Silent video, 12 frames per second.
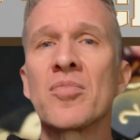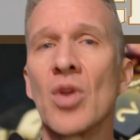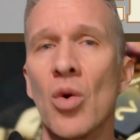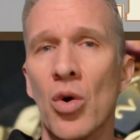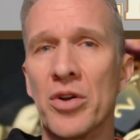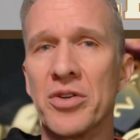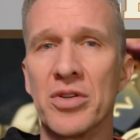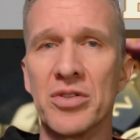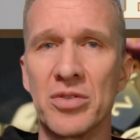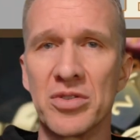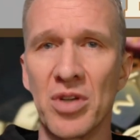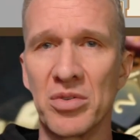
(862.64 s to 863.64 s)
or you can
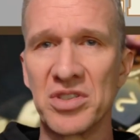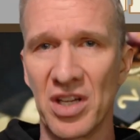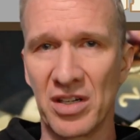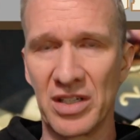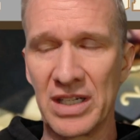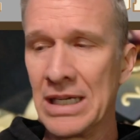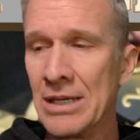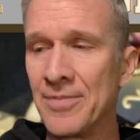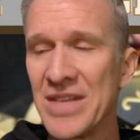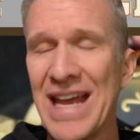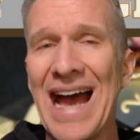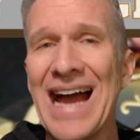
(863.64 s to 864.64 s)
do so subtly.
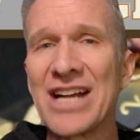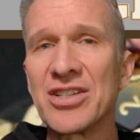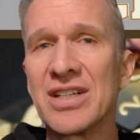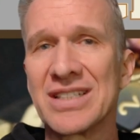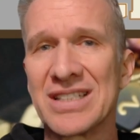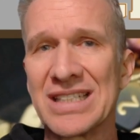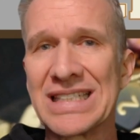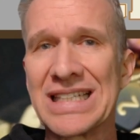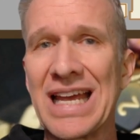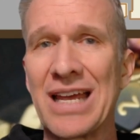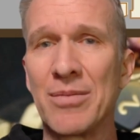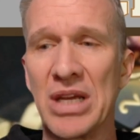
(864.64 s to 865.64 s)
The action is the
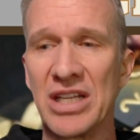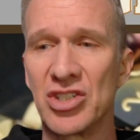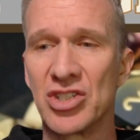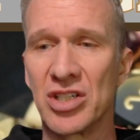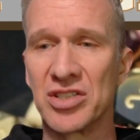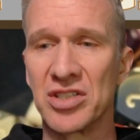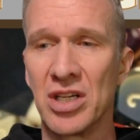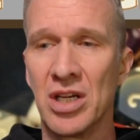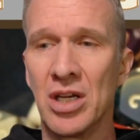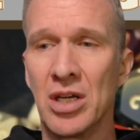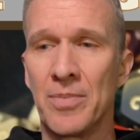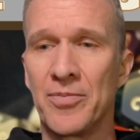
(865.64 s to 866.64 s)
same. It's just
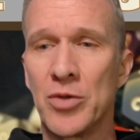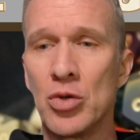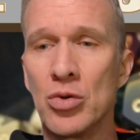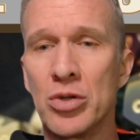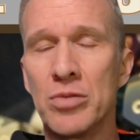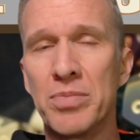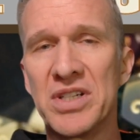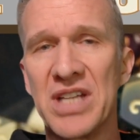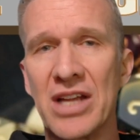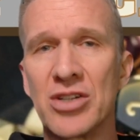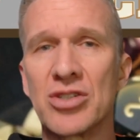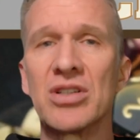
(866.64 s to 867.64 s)
you could
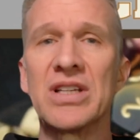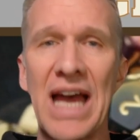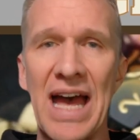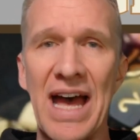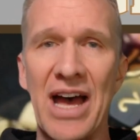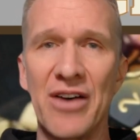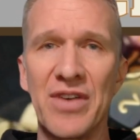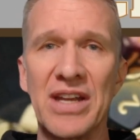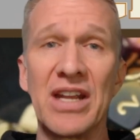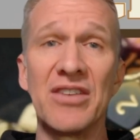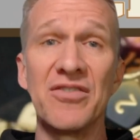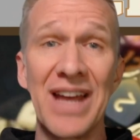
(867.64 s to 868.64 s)
potentially have an
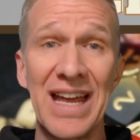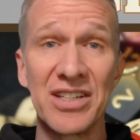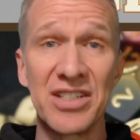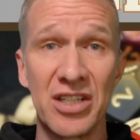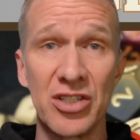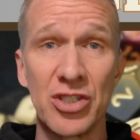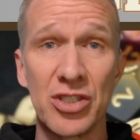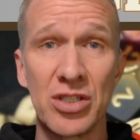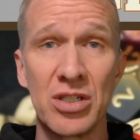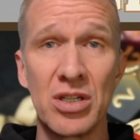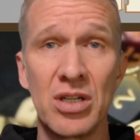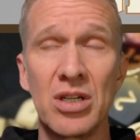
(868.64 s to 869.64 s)
advantage
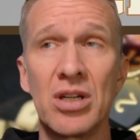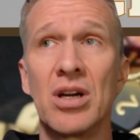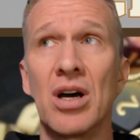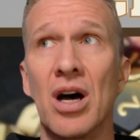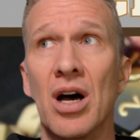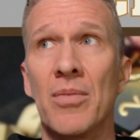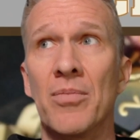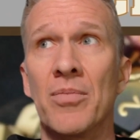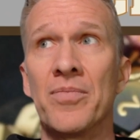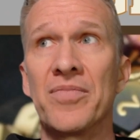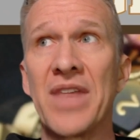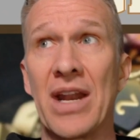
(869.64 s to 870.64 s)

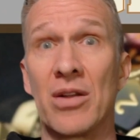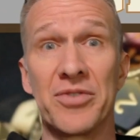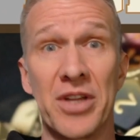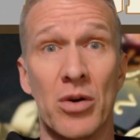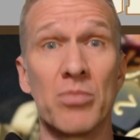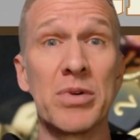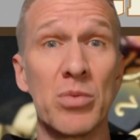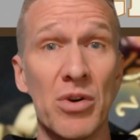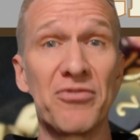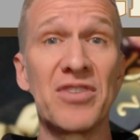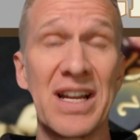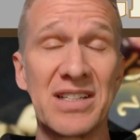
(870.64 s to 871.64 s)
that'll be
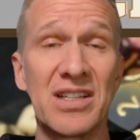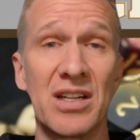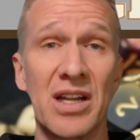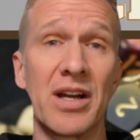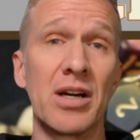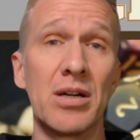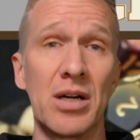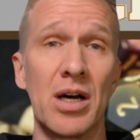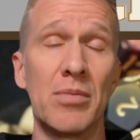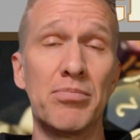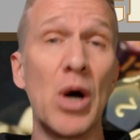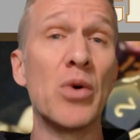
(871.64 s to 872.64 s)
reflected in like
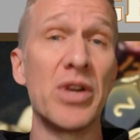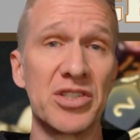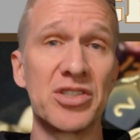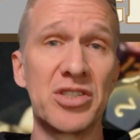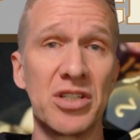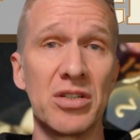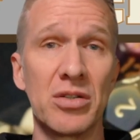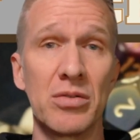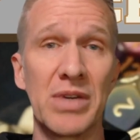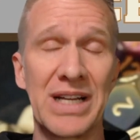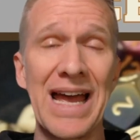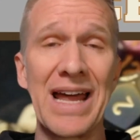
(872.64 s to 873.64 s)
a bonus to you,
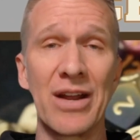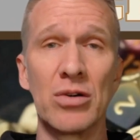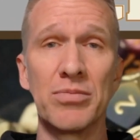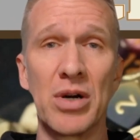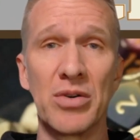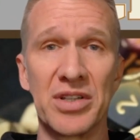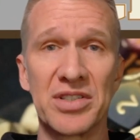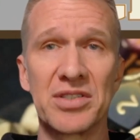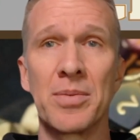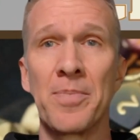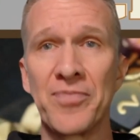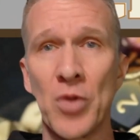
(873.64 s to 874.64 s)
mechanical bonus
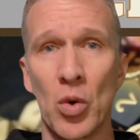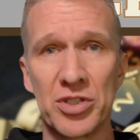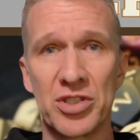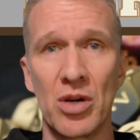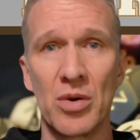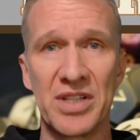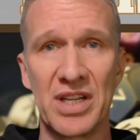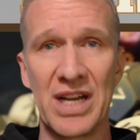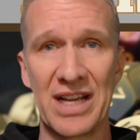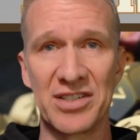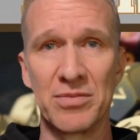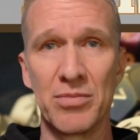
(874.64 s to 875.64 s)
or so in the
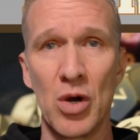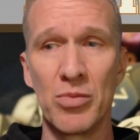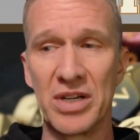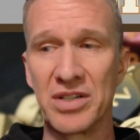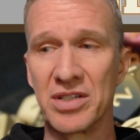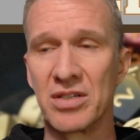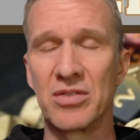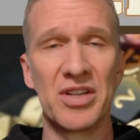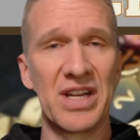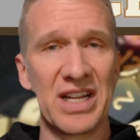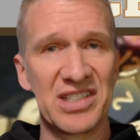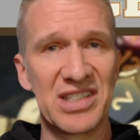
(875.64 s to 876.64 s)
next moment or the
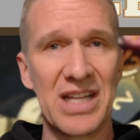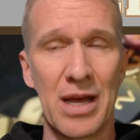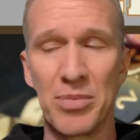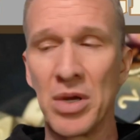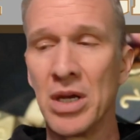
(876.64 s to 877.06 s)
next step,